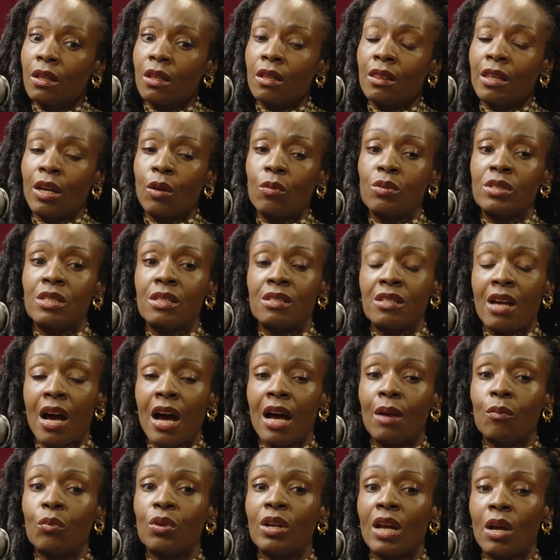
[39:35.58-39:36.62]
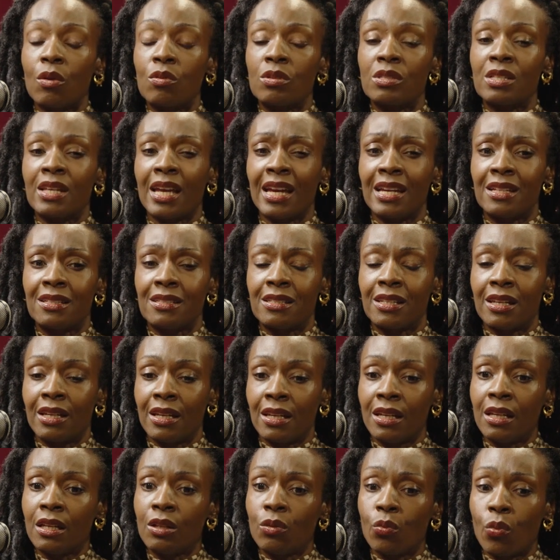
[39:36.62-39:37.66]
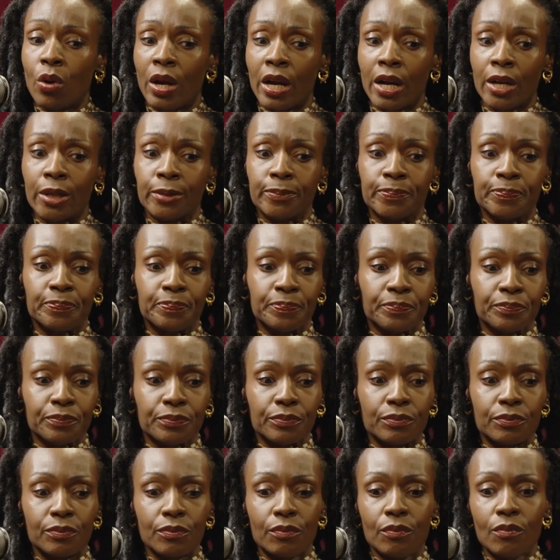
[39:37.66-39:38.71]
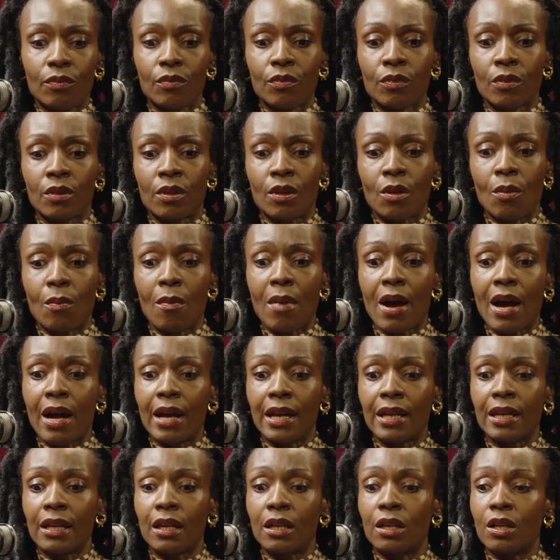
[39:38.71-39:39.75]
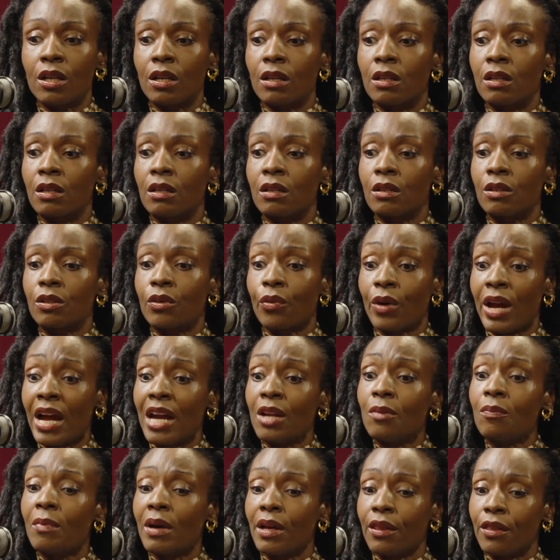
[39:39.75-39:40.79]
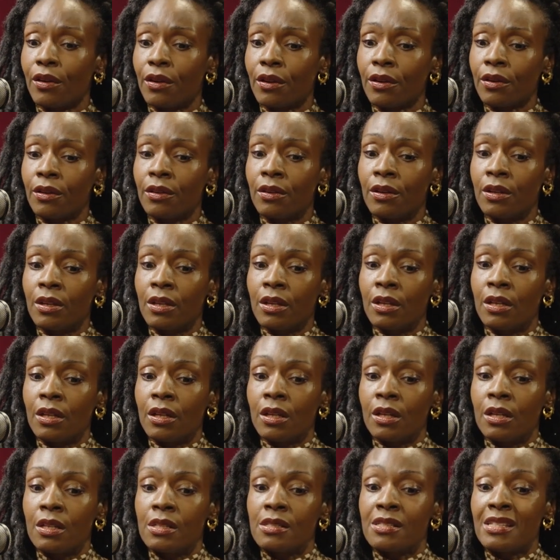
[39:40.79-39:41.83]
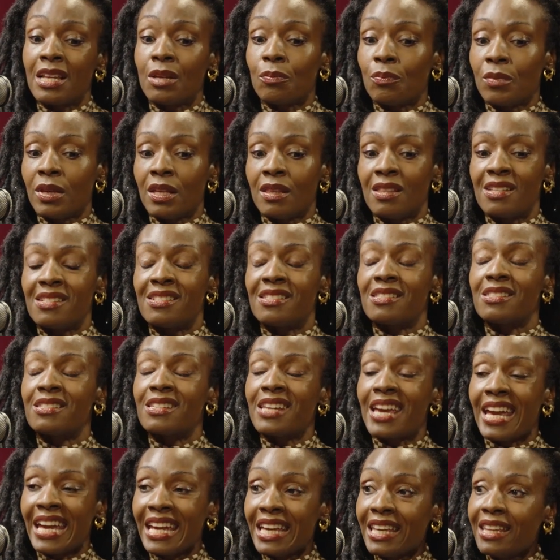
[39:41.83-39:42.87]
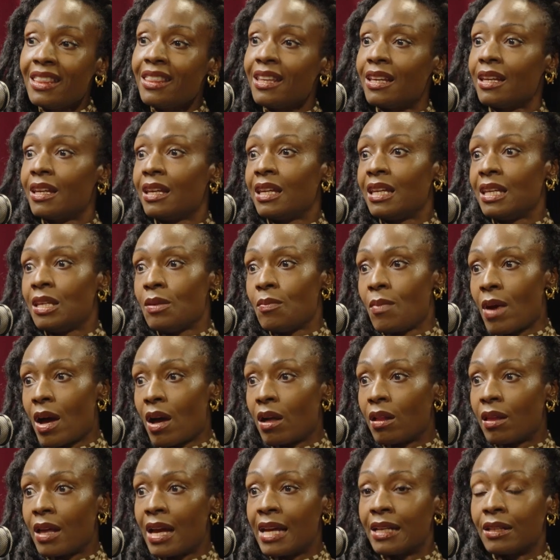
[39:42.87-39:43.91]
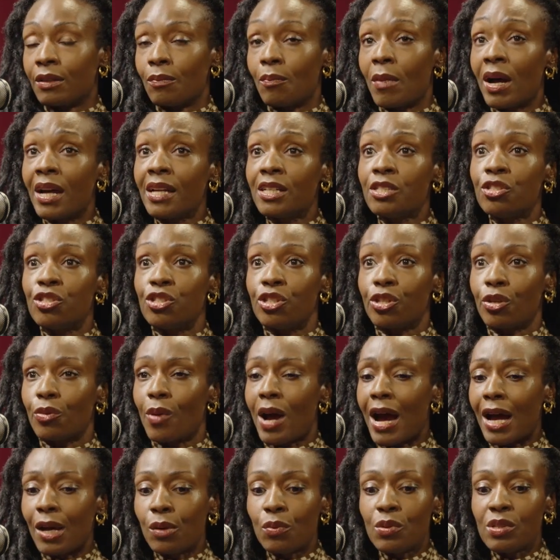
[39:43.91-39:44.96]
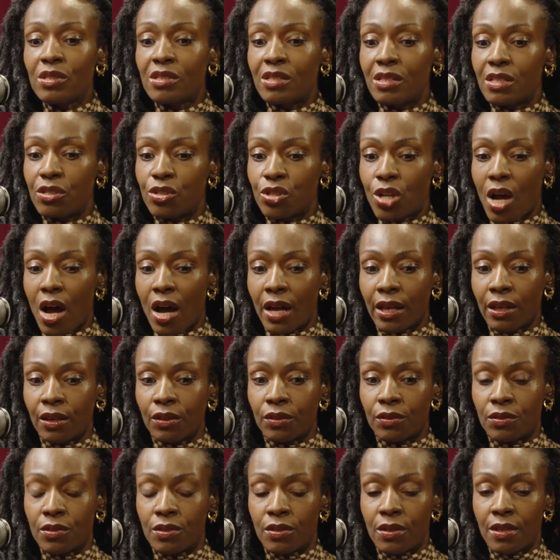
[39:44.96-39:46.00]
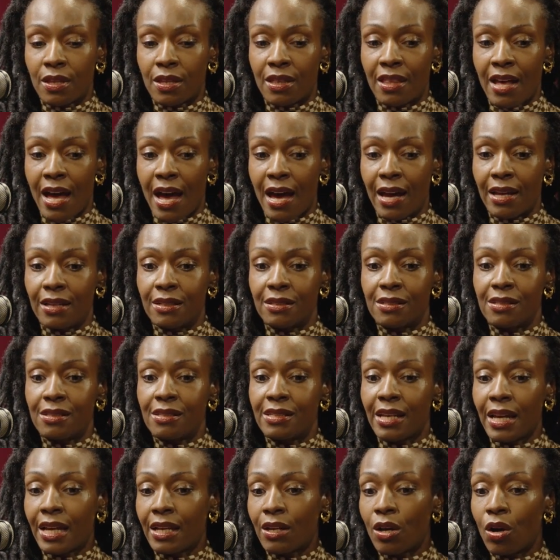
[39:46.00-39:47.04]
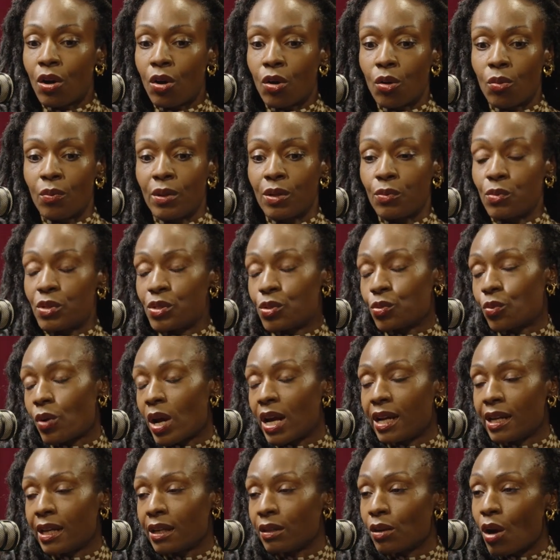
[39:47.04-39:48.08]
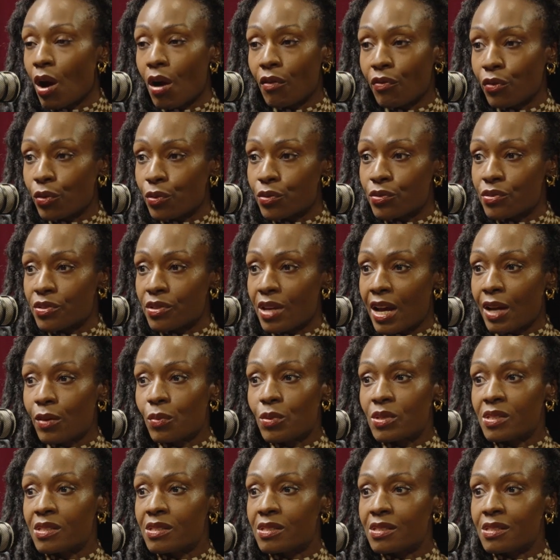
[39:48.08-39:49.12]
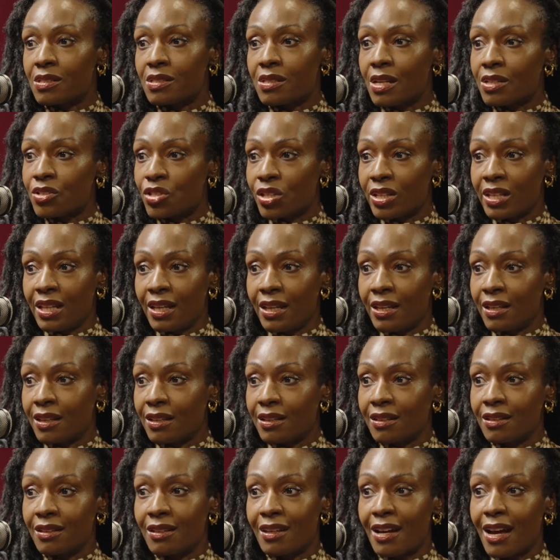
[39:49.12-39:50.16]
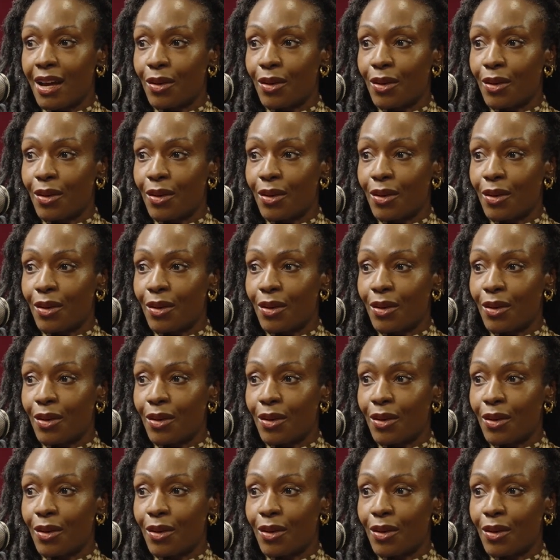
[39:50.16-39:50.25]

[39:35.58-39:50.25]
There was a time when I was 18 where my grandmother sent me this scathing email. And mind you, I was the child that stayed home and was writing novels. I was such a geek.